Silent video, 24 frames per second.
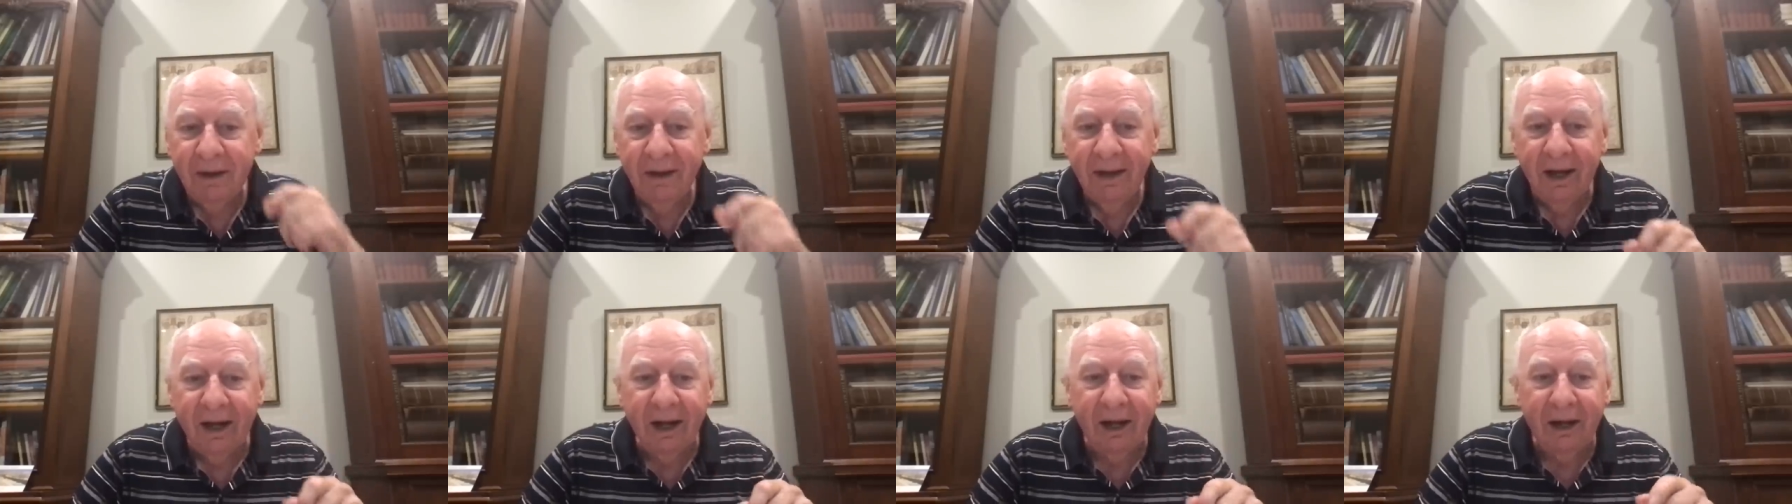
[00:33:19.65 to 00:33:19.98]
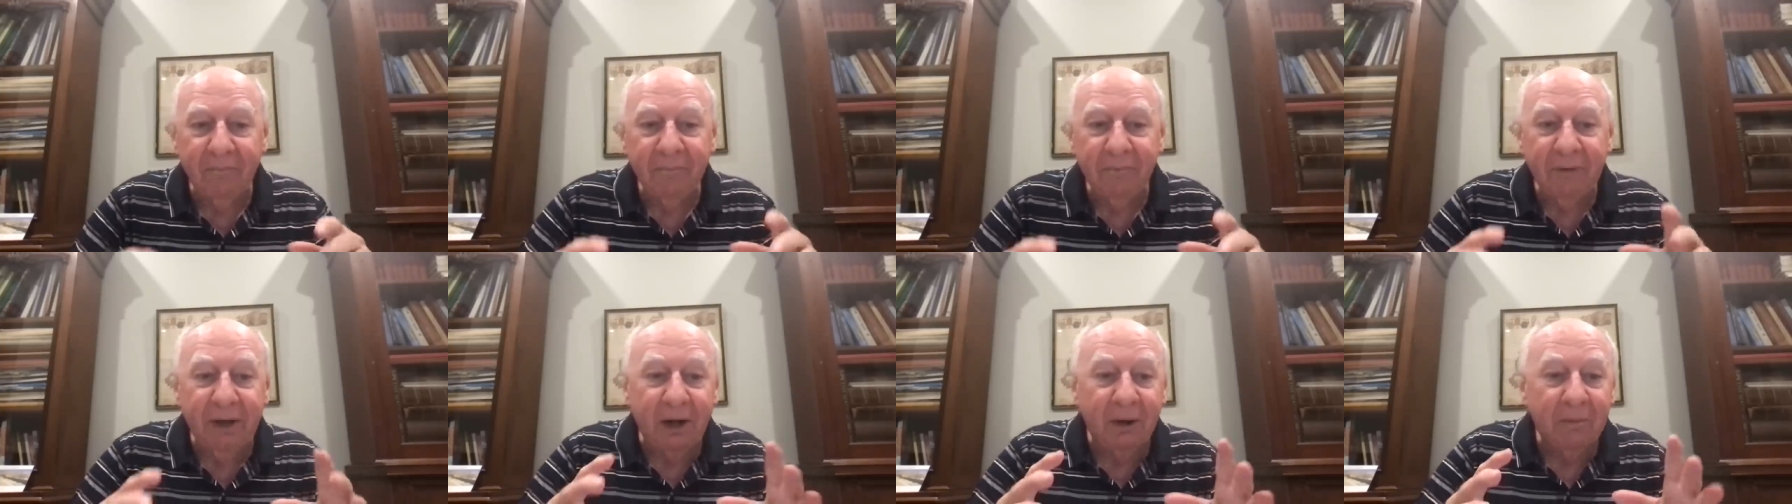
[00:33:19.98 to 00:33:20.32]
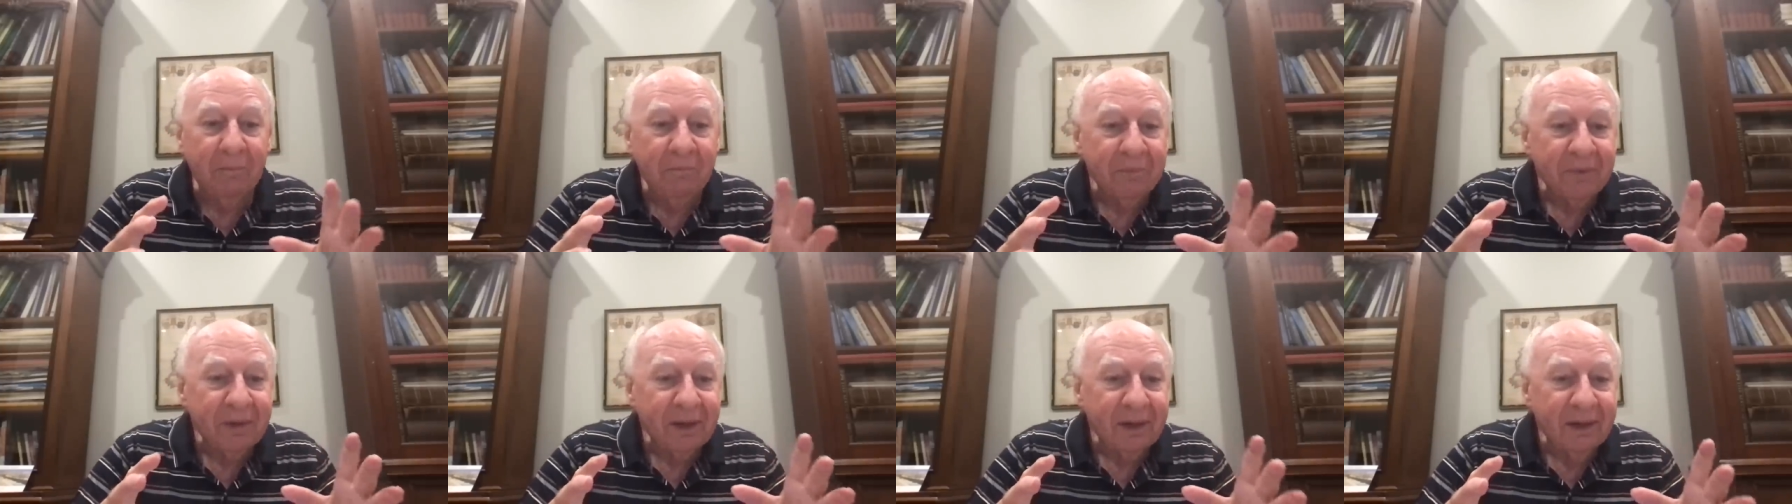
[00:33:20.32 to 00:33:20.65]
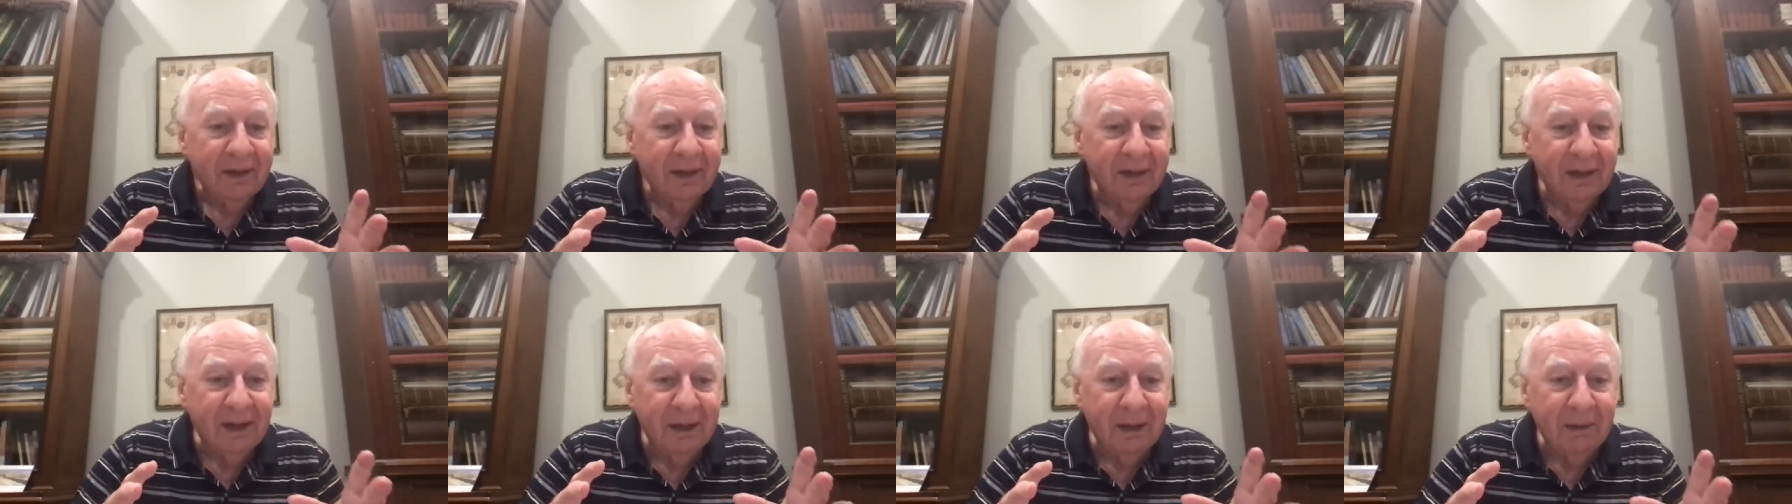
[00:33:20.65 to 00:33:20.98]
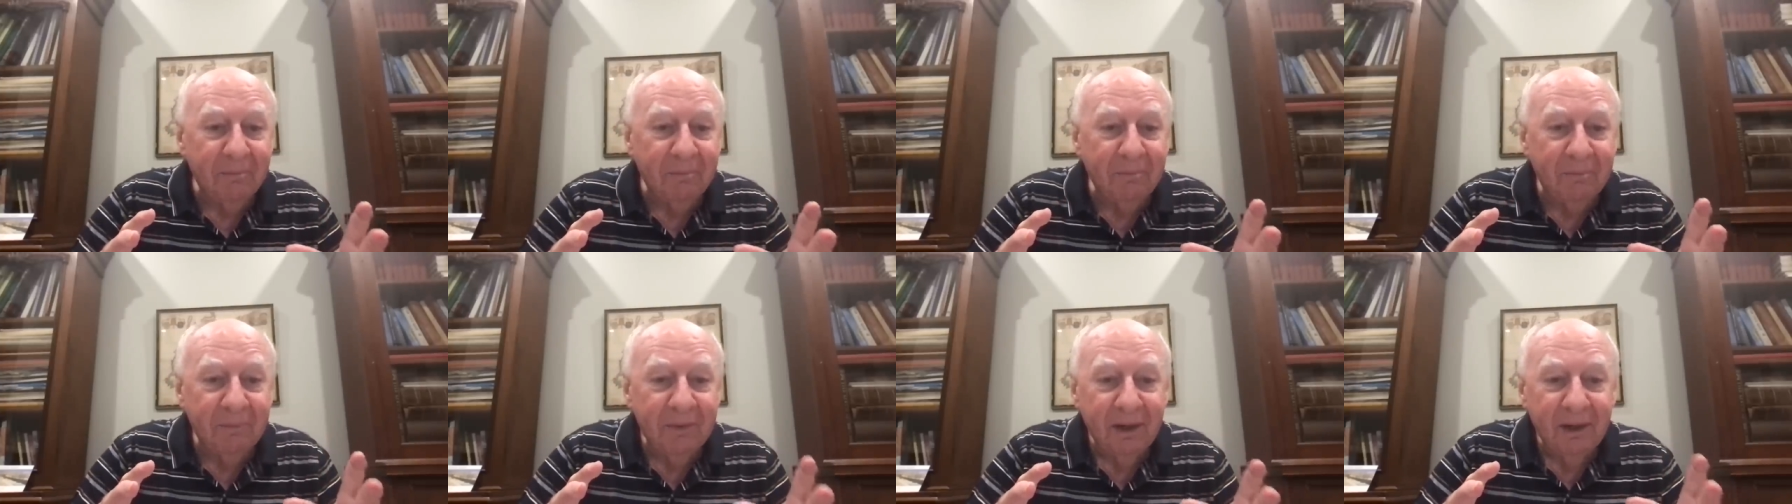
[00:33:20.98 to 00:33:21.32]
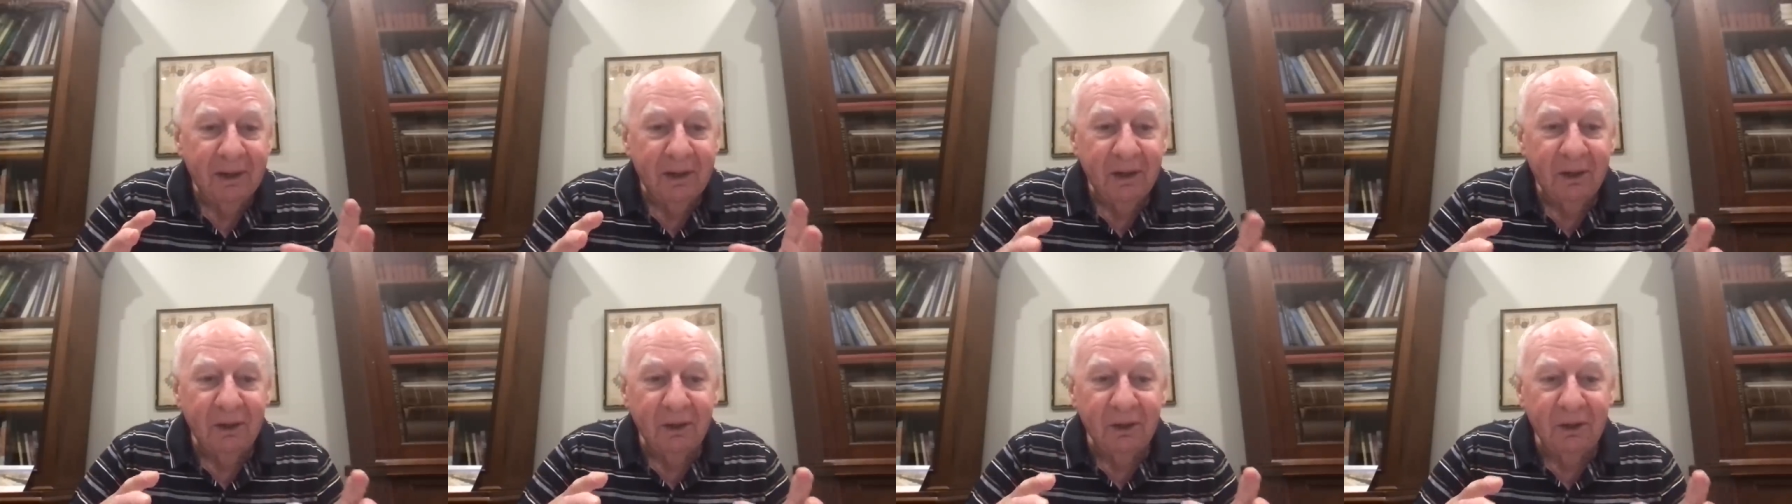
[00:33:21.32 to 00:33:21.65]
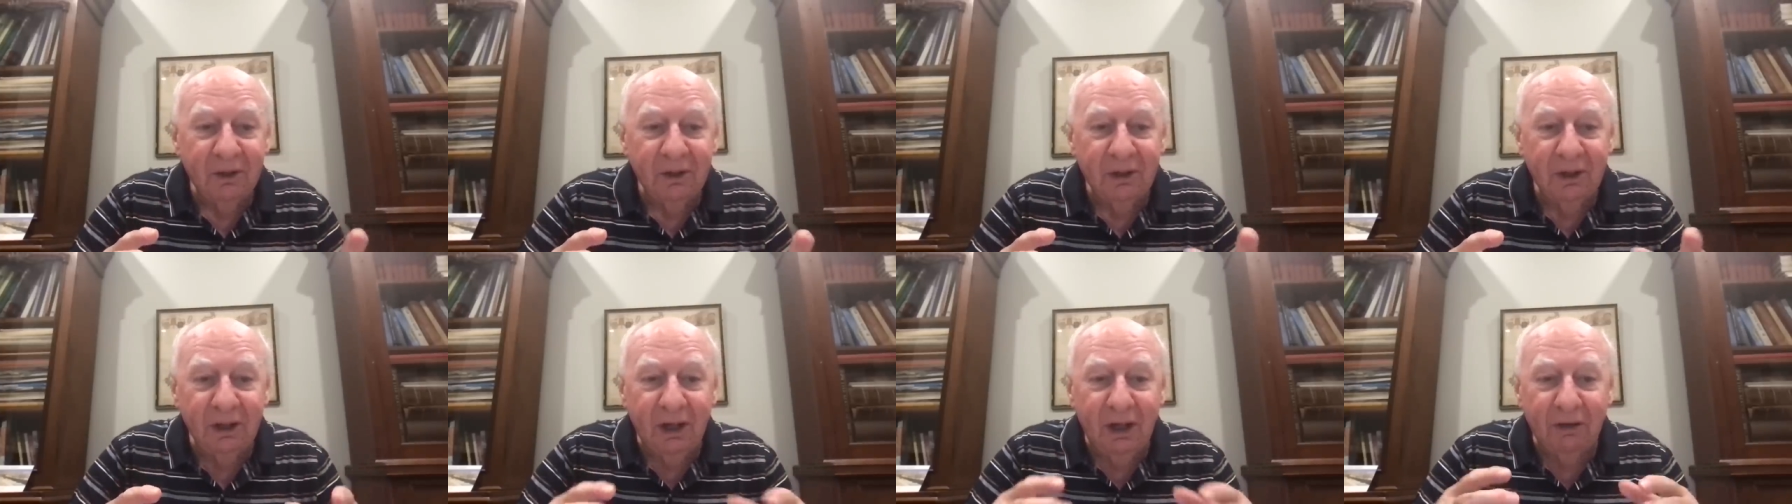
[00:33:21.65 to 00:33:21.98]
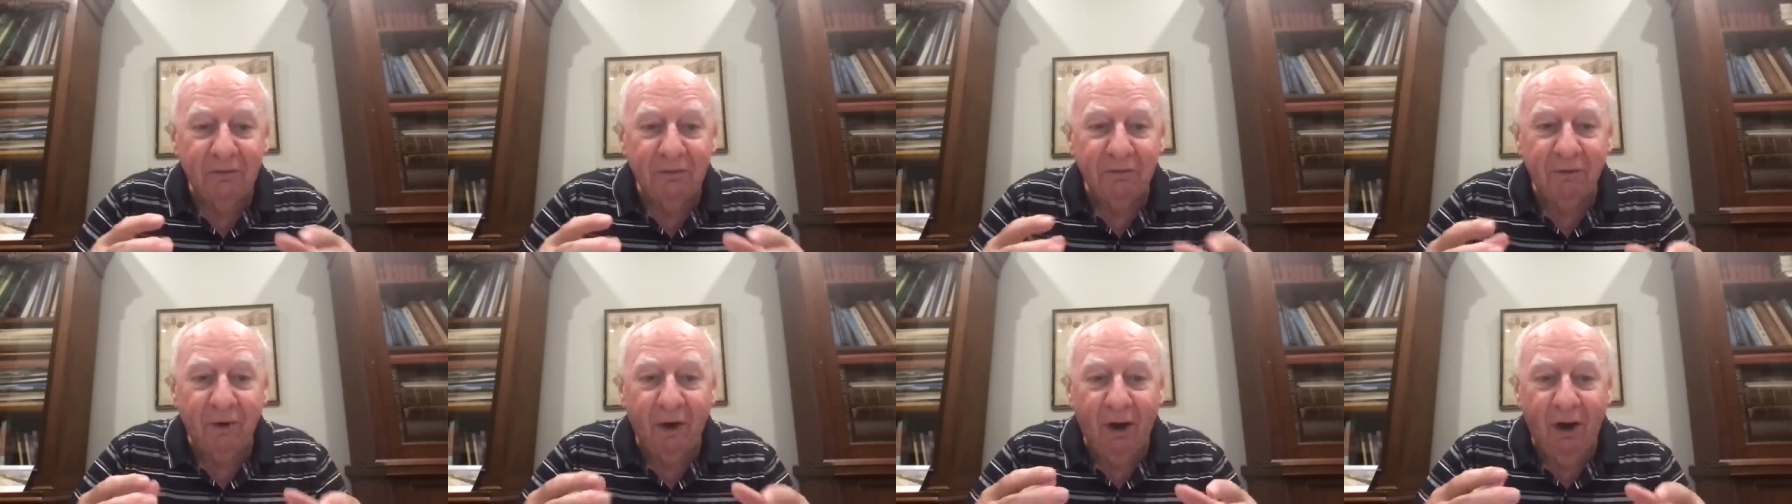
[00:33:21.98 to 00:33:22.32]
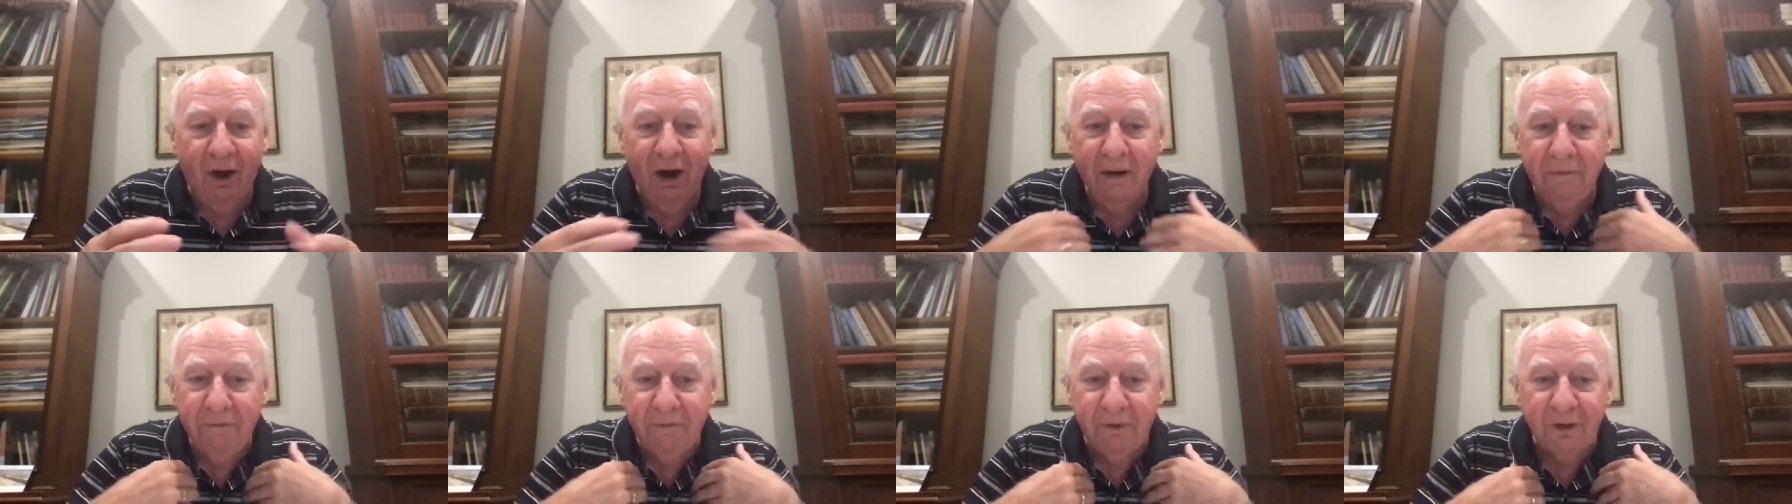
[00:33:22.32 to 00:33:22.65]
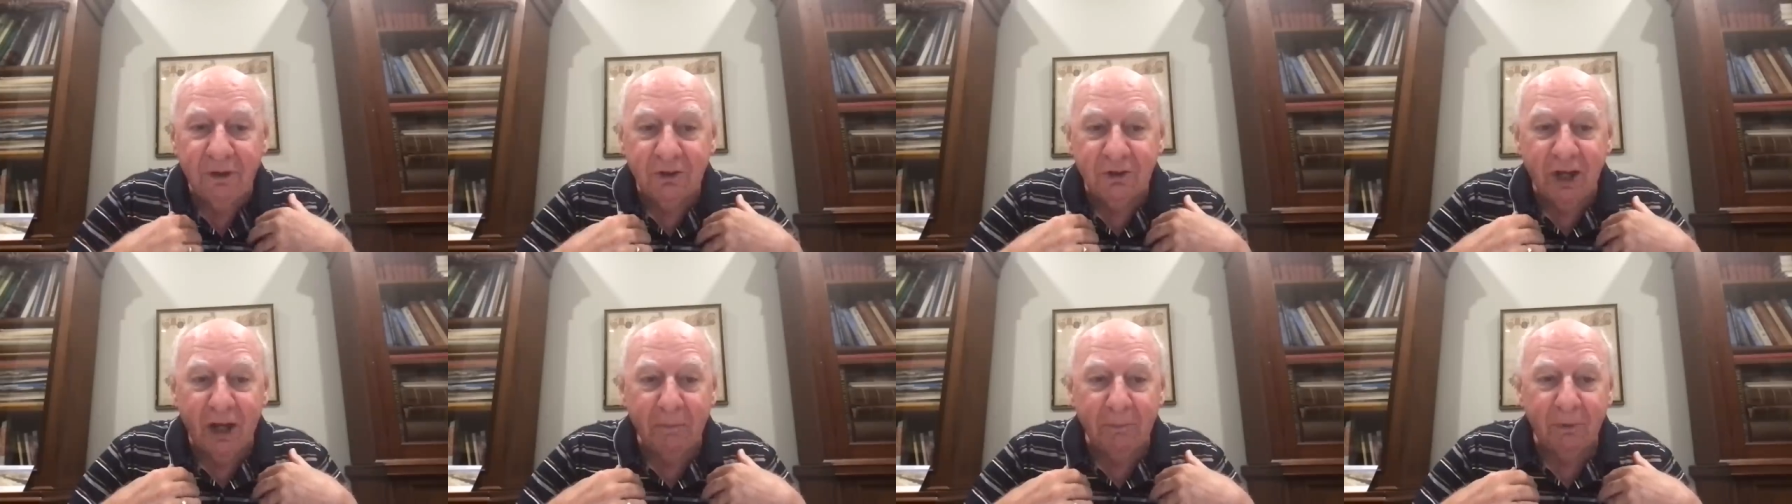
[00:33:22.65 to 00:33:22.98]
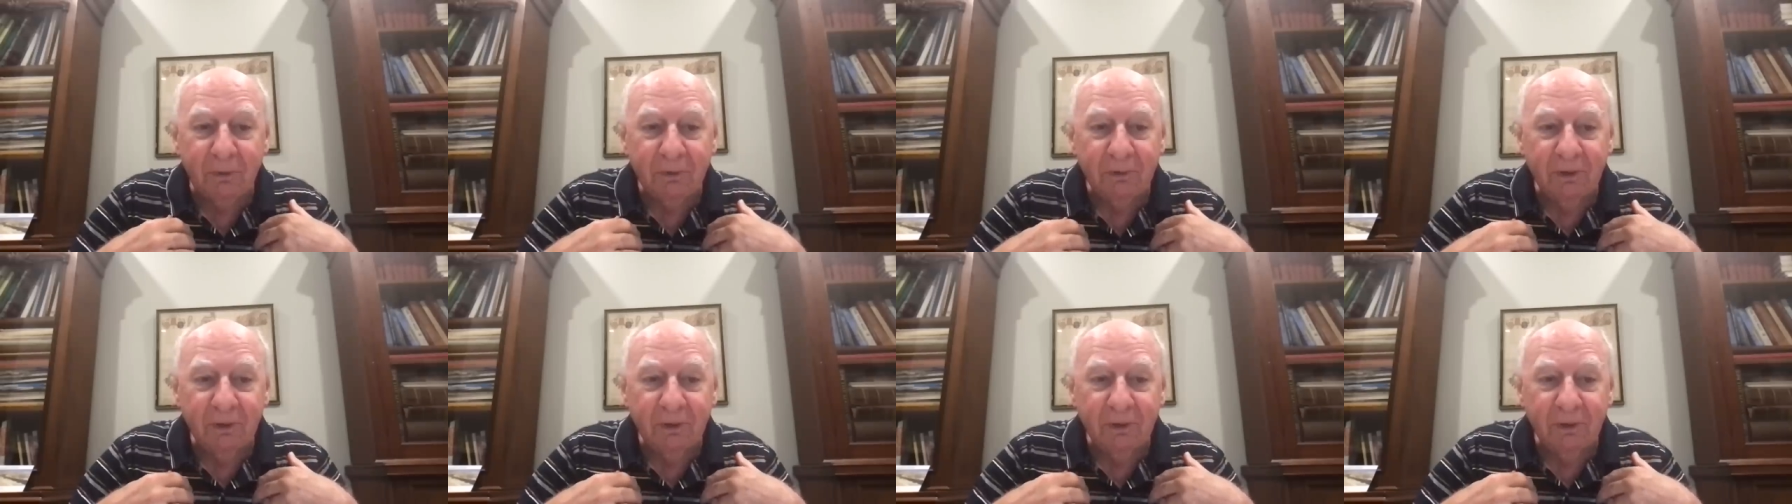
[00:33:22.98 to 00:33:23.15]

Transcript: Uh, now, um, if I, for example,